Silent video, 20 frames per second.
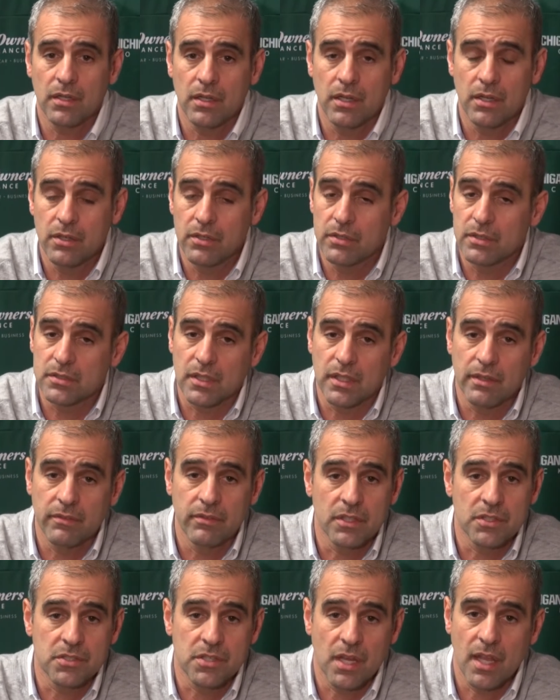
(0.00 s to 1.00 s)
to do is give
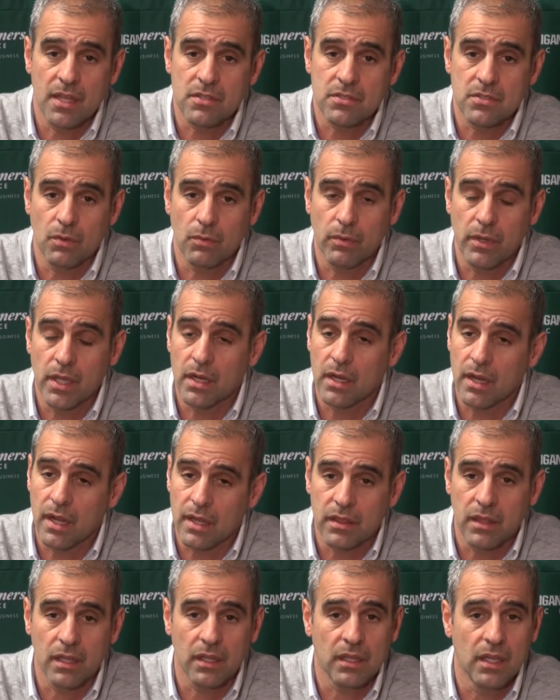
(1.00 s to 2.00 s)
you a chance to win. And I
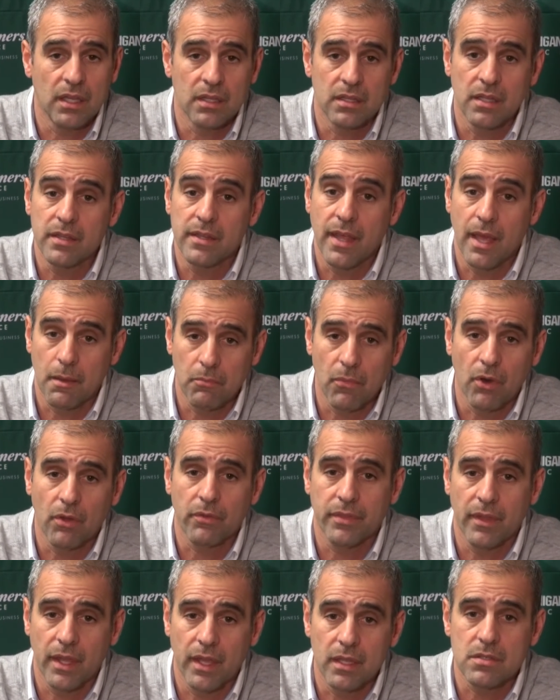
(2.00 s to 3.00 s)
think he did that
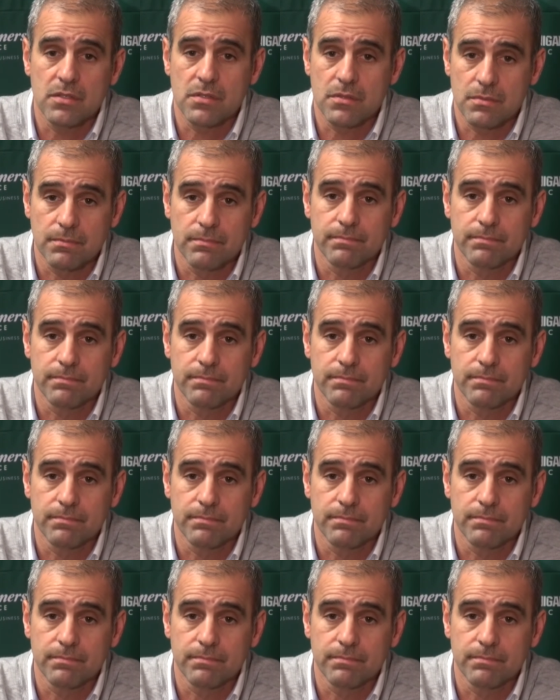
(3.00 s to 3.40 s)
both nights.